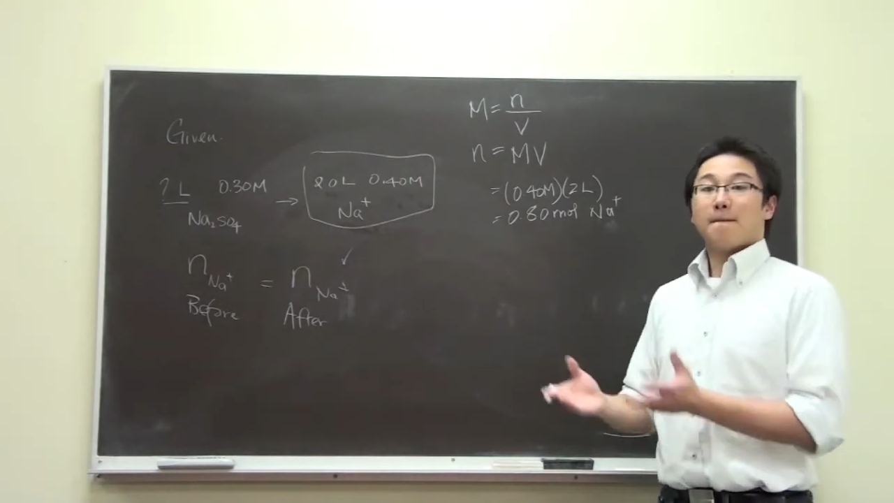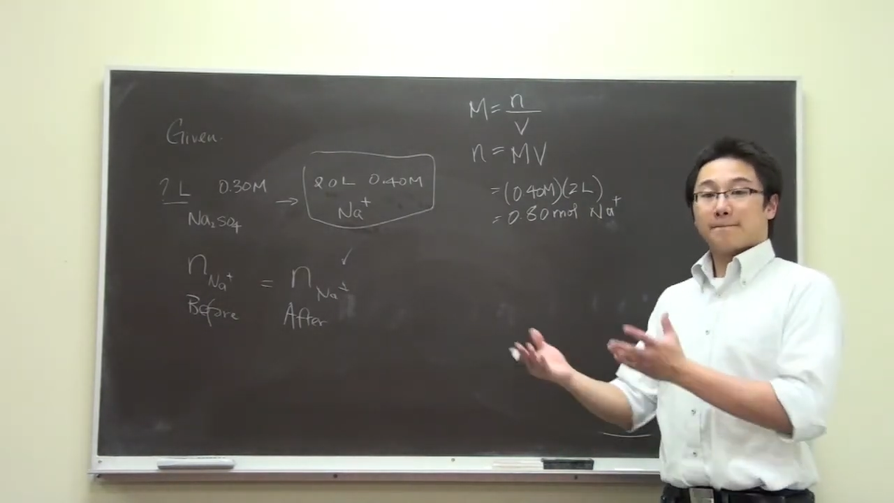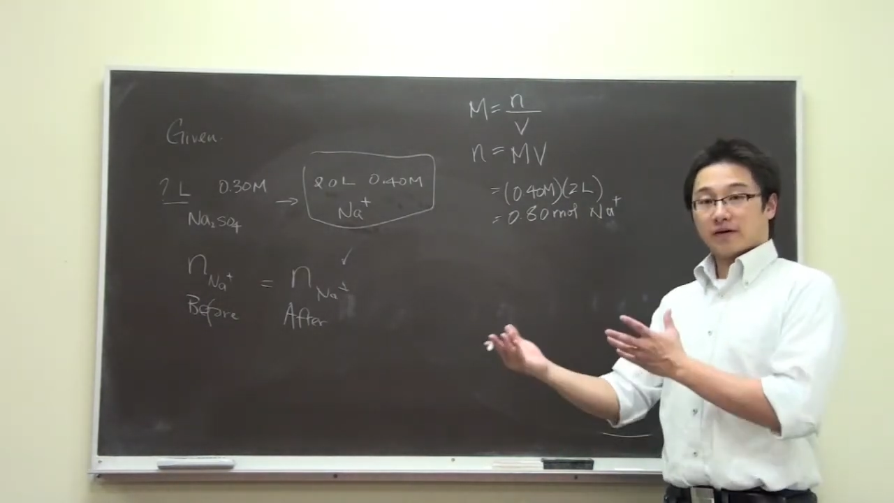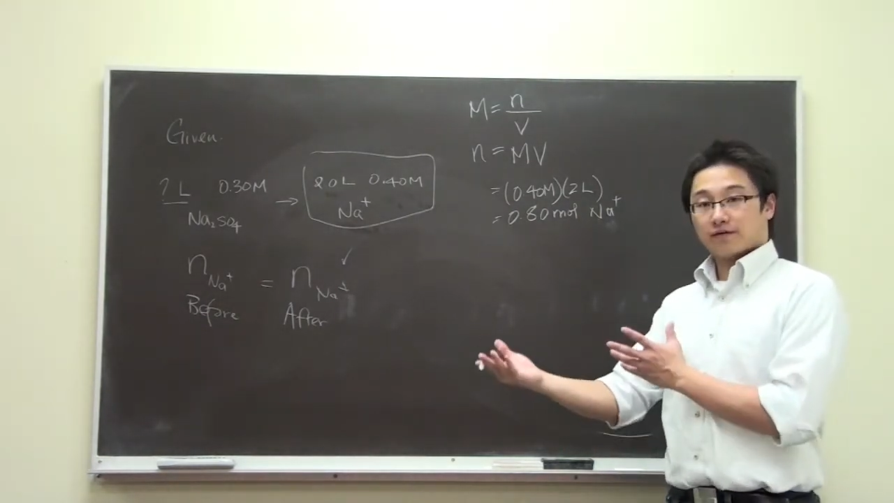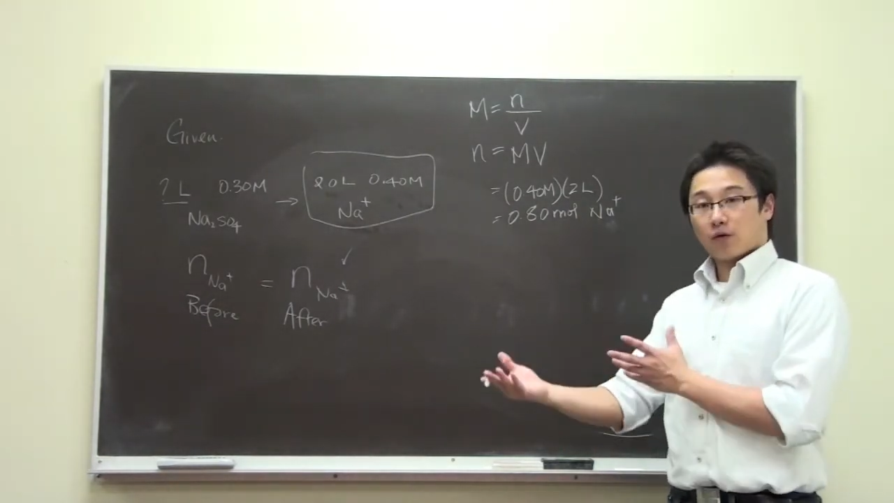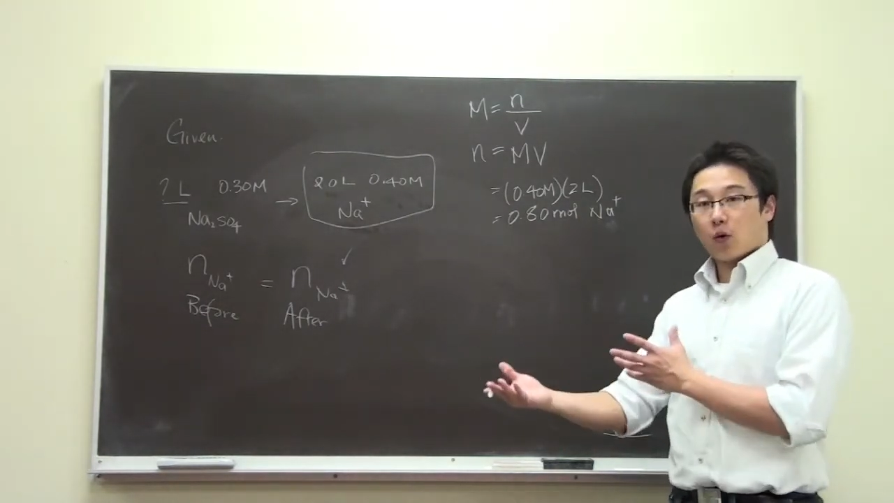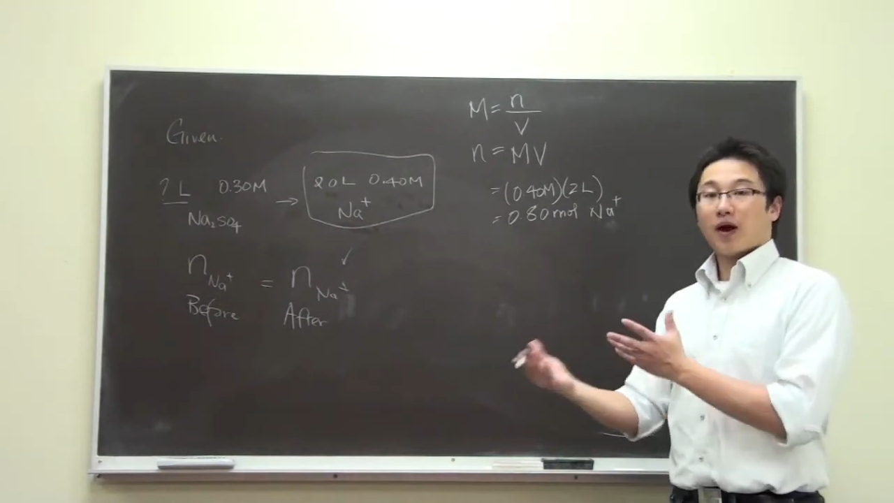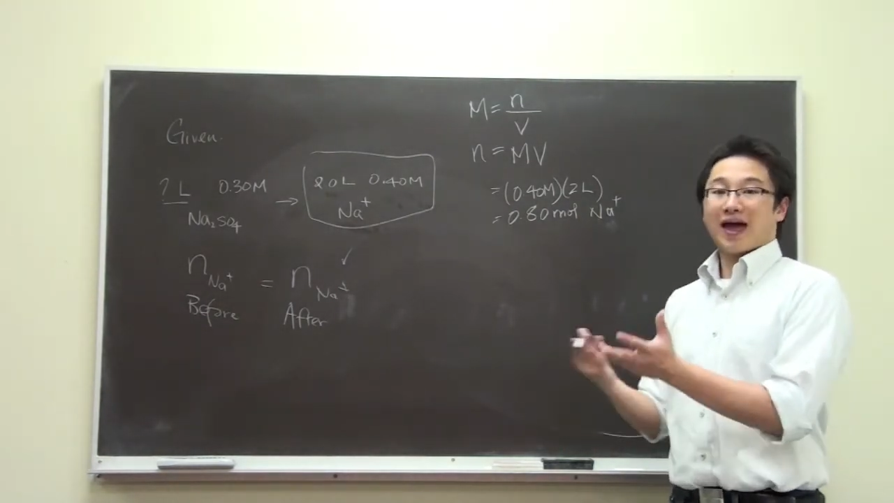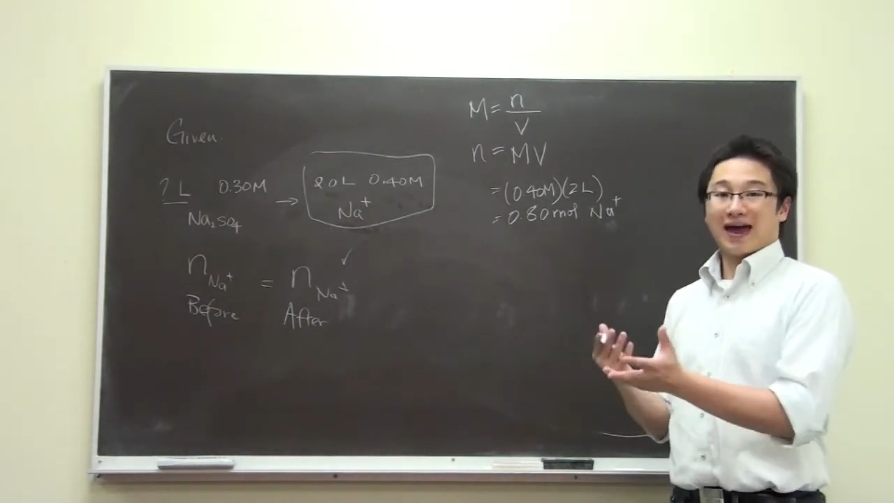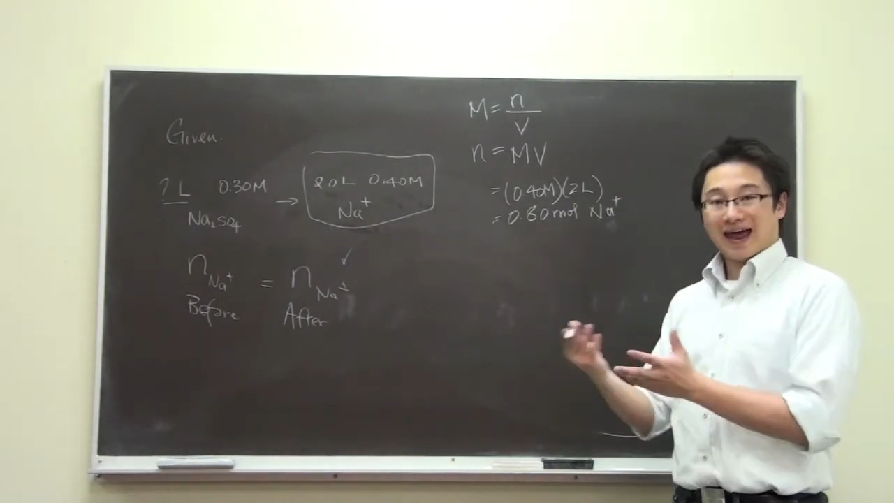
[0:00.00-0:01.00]

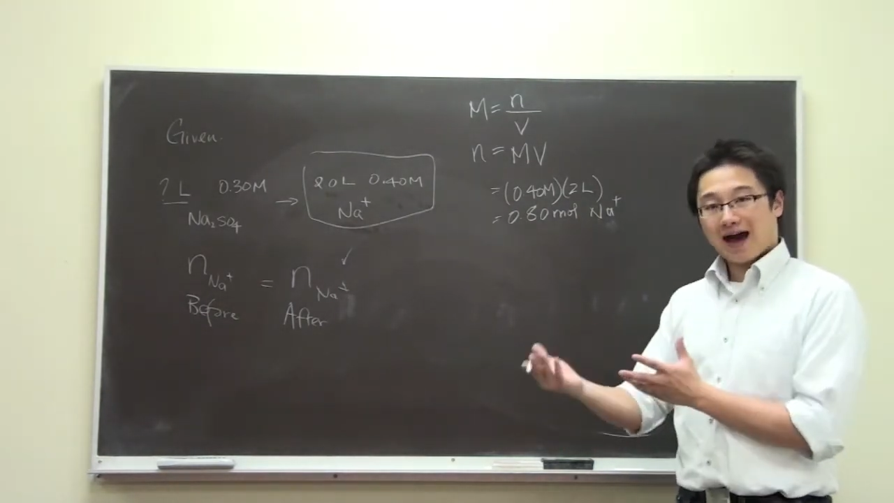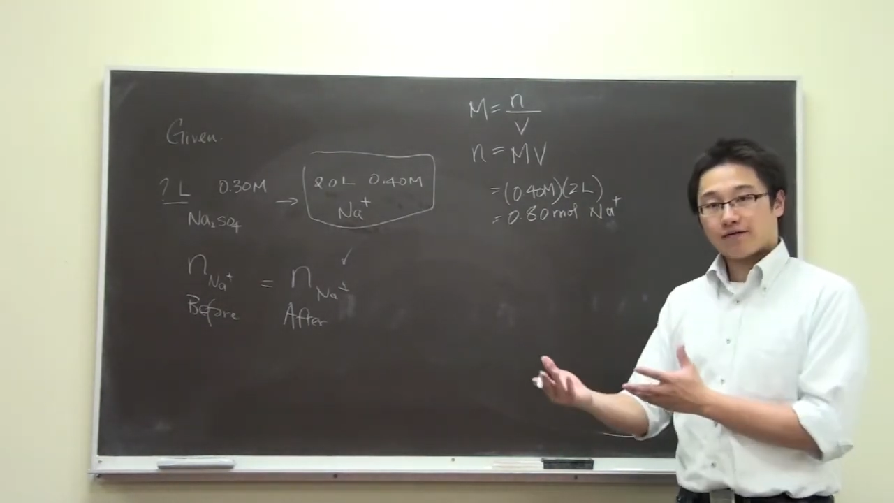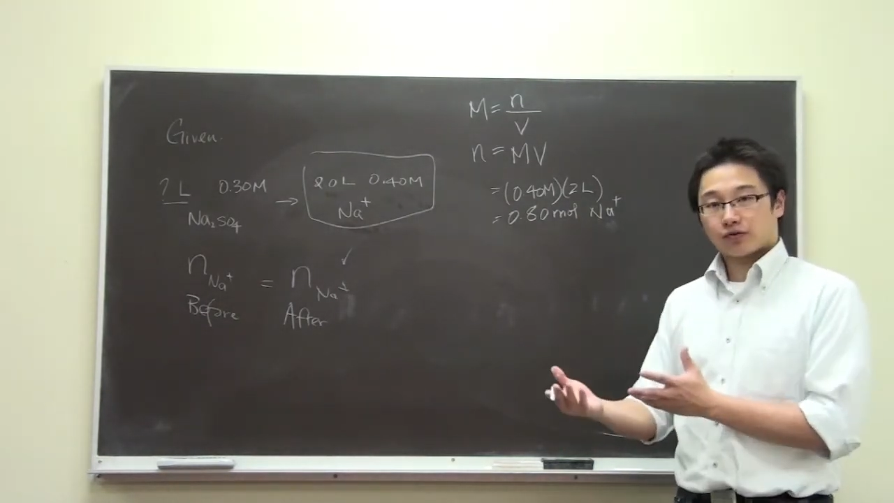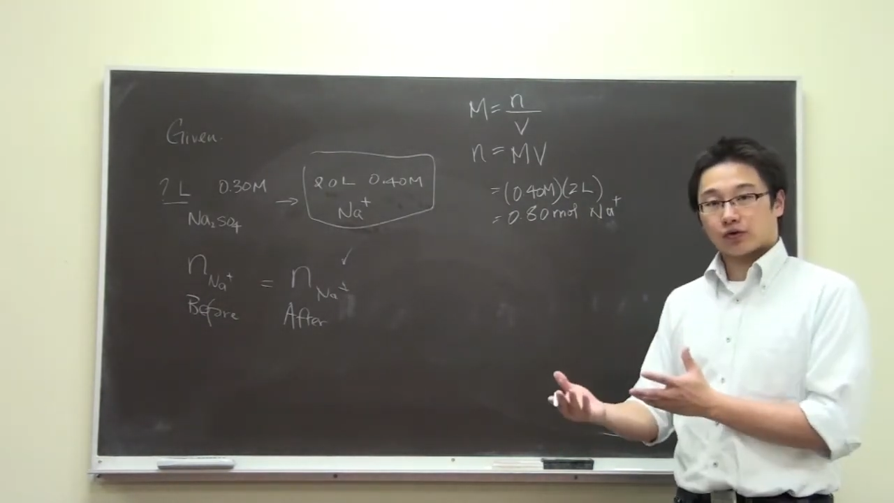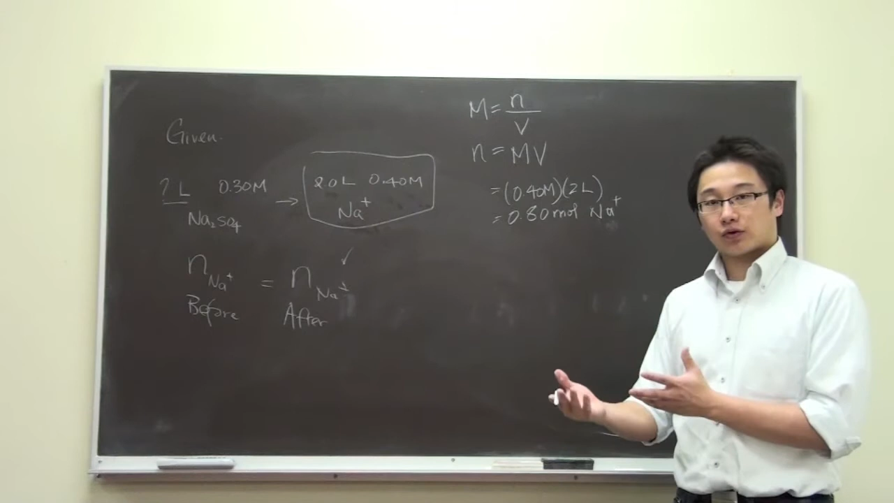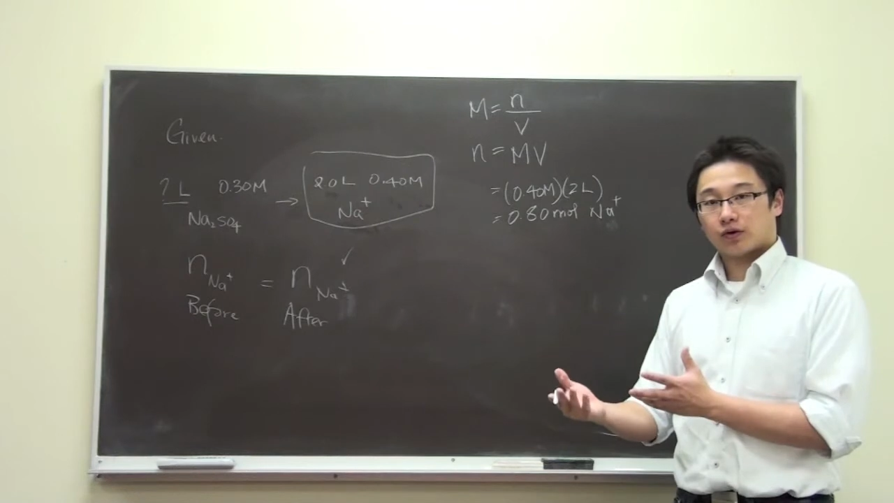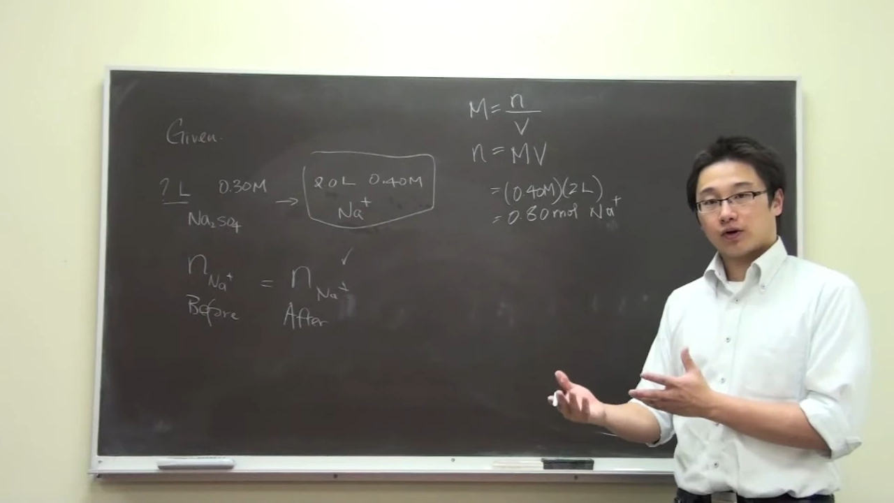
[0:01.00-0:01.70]
before and after.